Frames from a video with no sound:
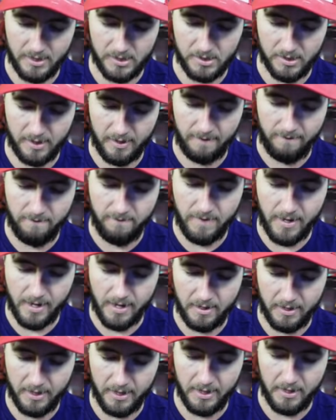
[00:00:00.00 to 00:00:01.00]
is a
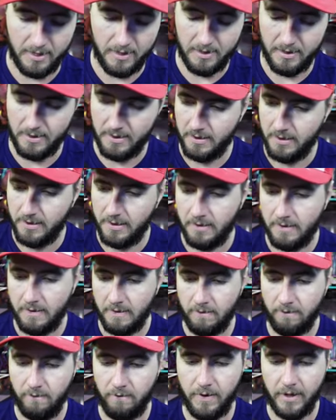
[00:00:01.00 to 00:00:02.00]
very,
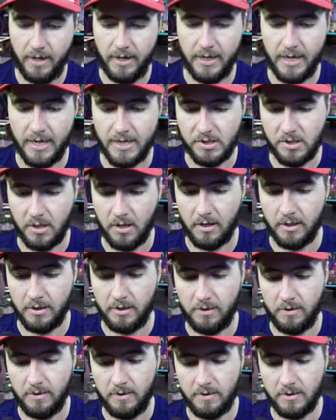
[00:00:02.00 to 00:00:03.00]
very nice card,
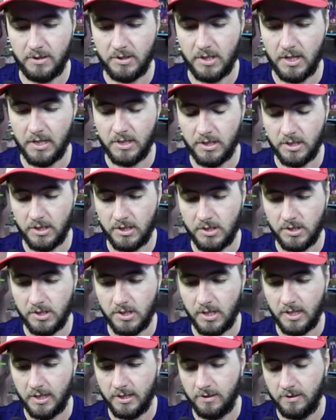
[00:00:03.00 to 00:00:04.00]
dude.
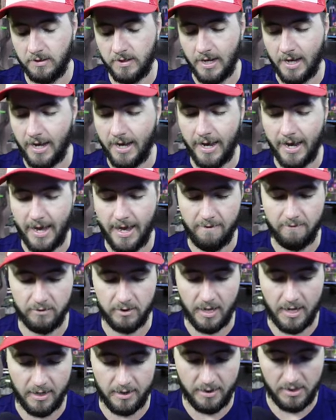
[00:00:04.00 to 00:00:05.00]
Dude, I have a
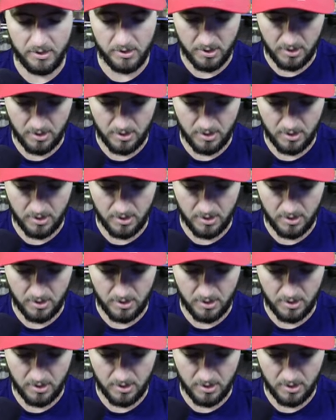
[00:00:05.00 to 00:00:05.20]
lot of these